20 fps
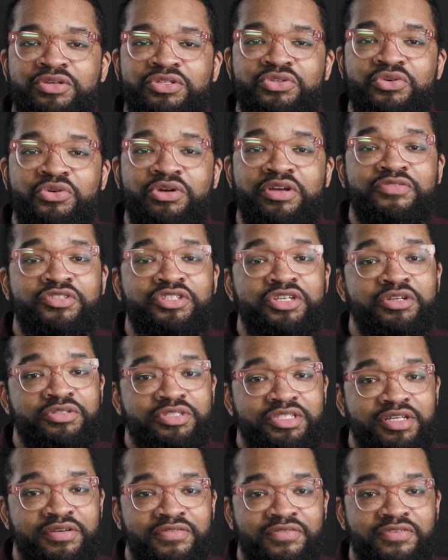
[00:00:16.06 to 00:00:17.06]
story of
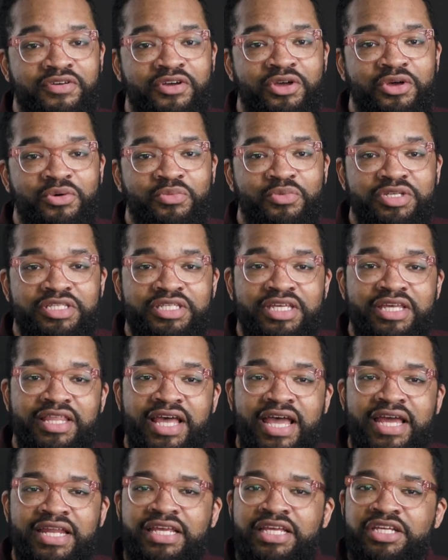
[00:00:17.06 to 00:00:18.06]
Joseph, we see
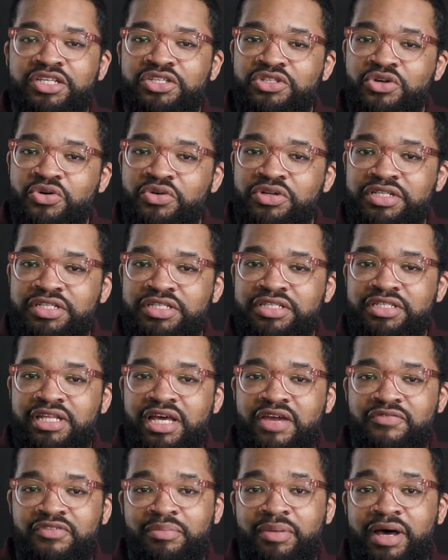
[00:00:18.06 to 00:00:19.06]
that he is sold into
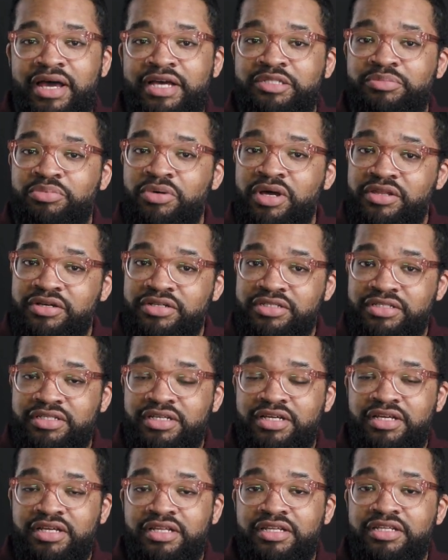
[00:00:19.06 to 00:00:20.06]
slavery by his brothers,
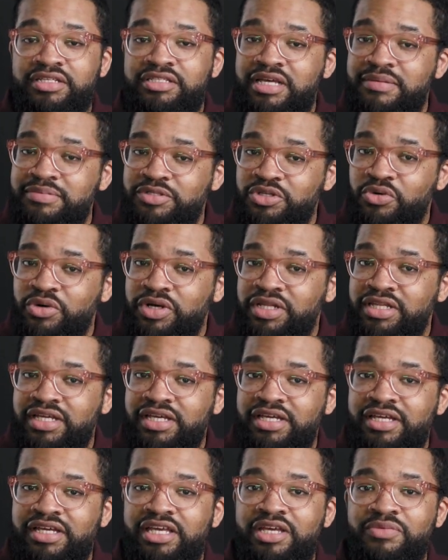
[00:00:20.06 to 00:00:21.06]
and
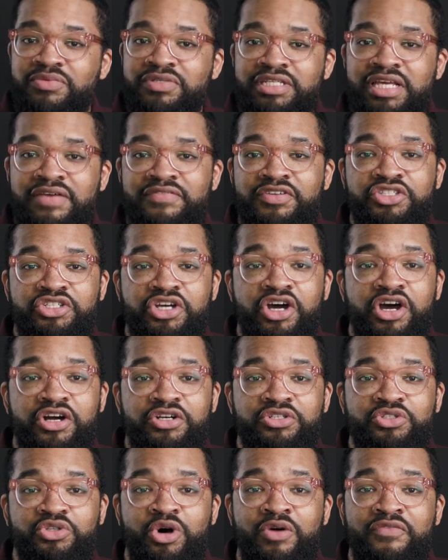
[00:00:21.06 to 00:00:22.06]
subsequently he was given
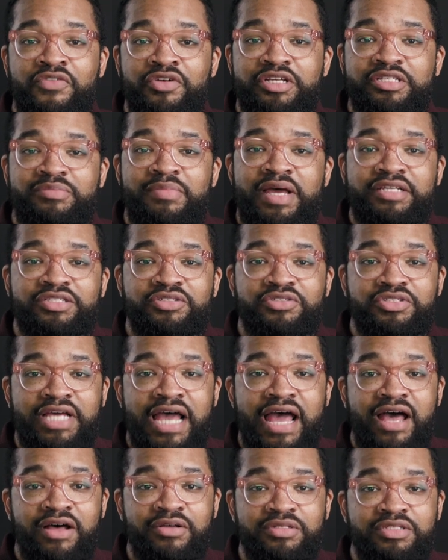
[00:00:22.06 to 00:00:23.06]
charge over his master's
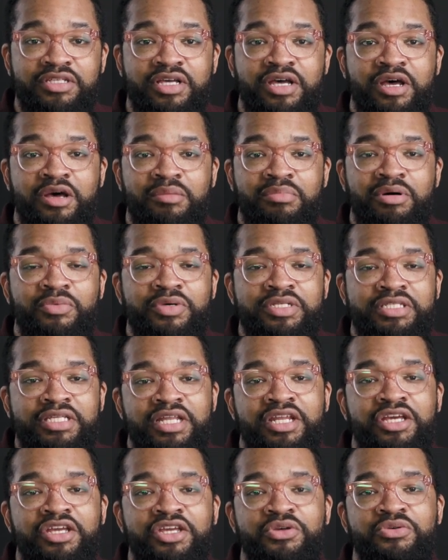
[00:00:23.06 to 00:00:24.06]
house, but was
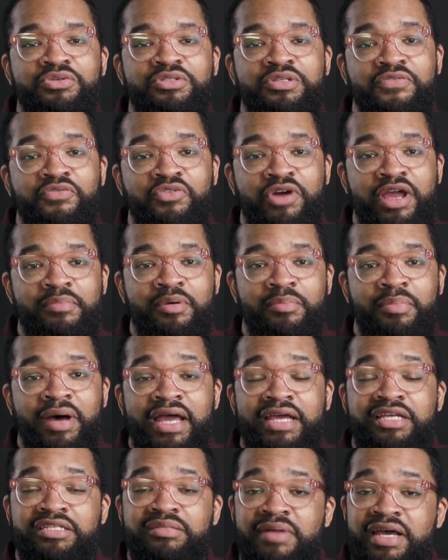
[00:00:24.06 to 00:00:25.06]
then accused of rape
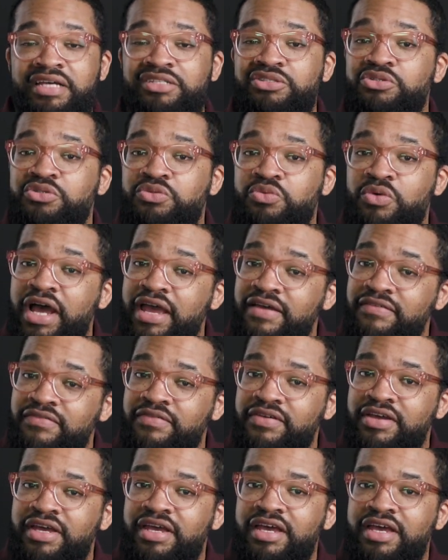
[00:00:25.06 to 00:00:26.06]
by his master's wife.